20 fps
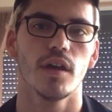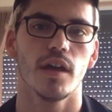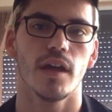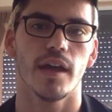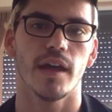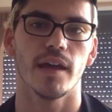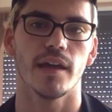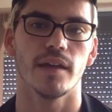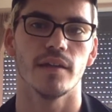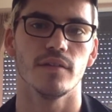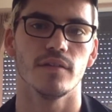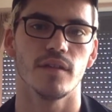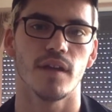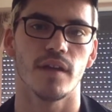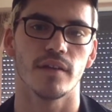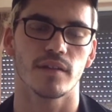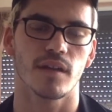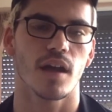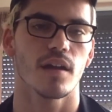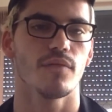and
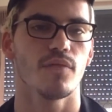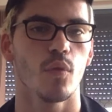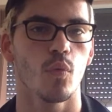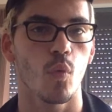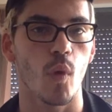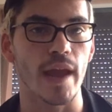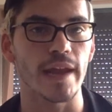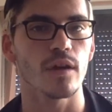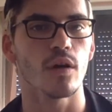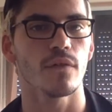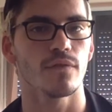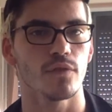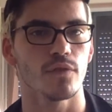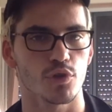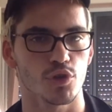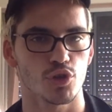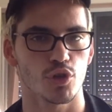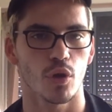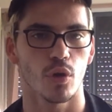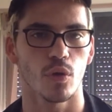kind of the weight off your
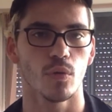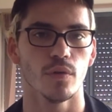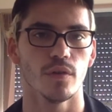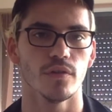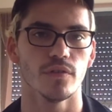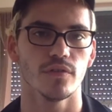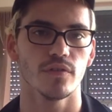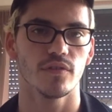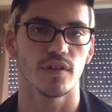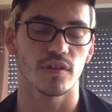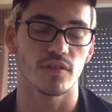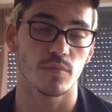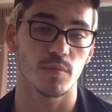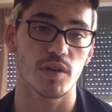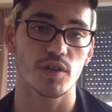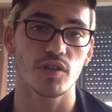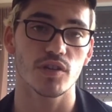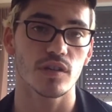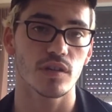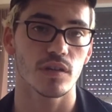shoulders,
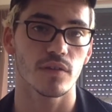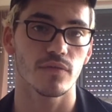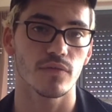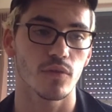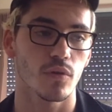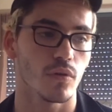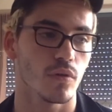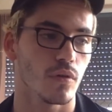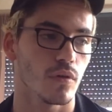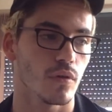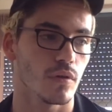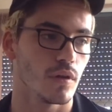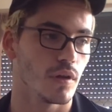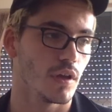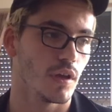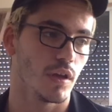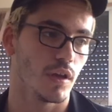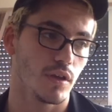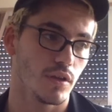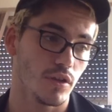especially if you
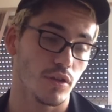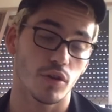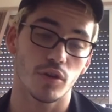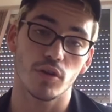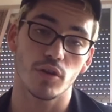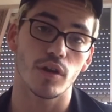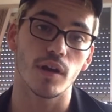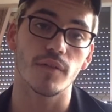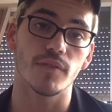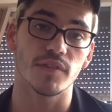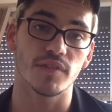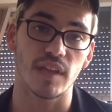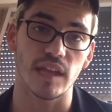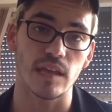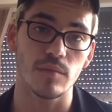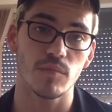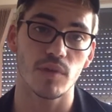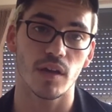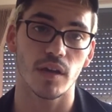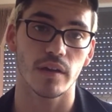don't have a
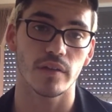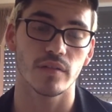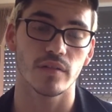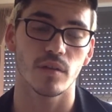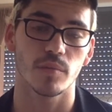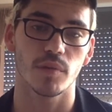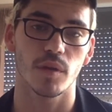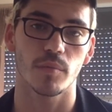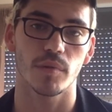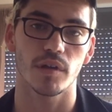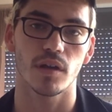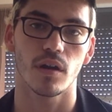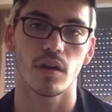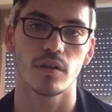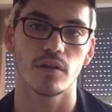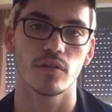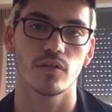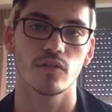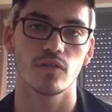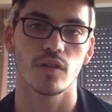team yet as an upcoming
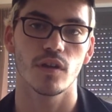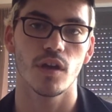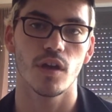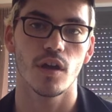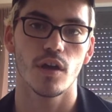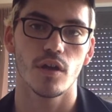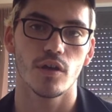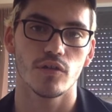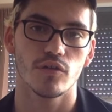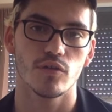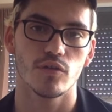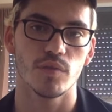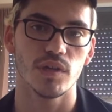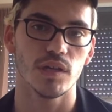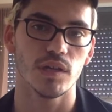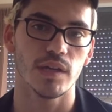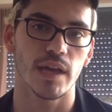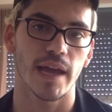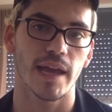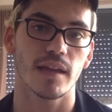artist, to
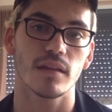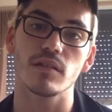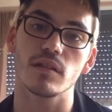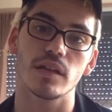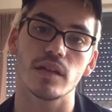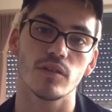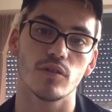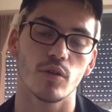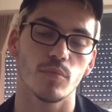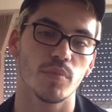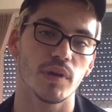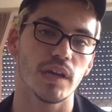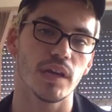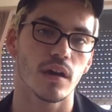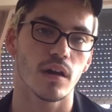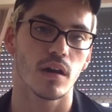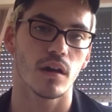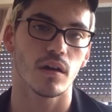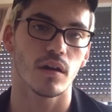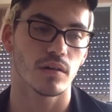be handling your
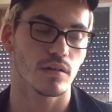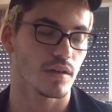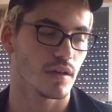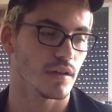PR,